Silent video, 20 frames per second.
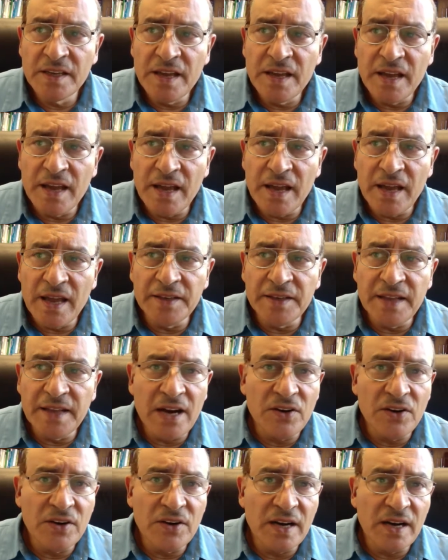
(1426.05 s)
And
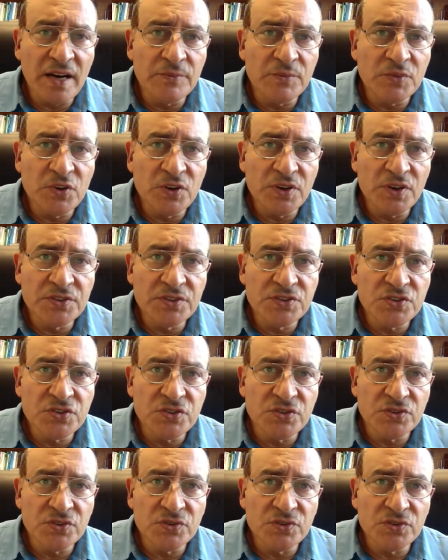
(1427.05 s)
now I'm going
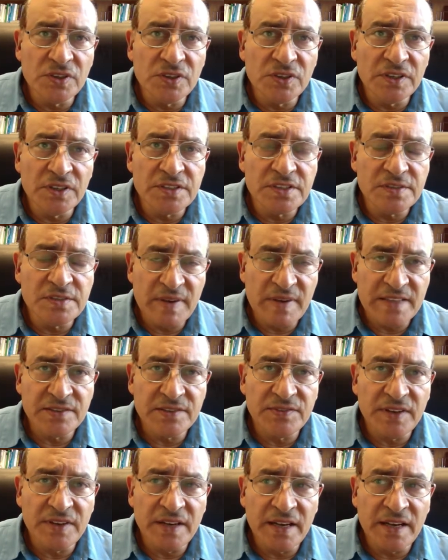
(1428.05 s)
to
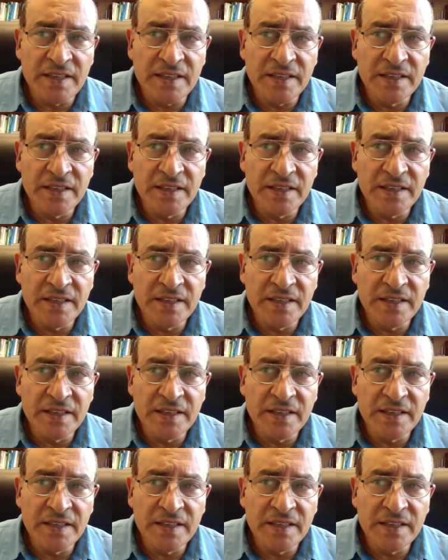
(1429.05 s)
specify